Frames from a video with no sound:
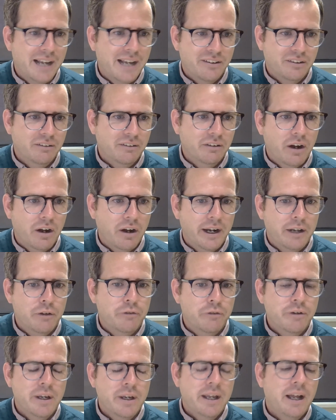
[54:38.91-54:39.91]
hasn't kind
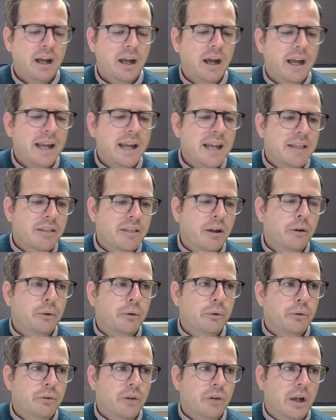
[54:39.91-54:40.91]
of uh, hit
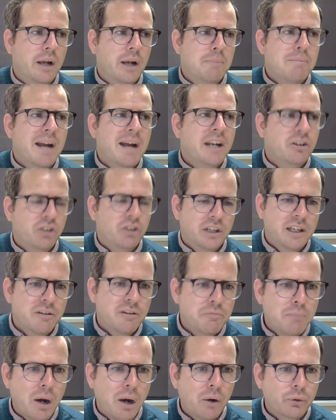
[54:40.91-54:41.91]
those uh, major
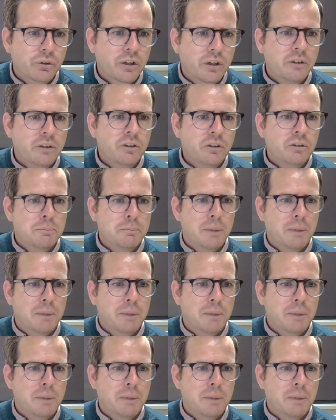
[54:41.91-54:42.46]
gift milestones.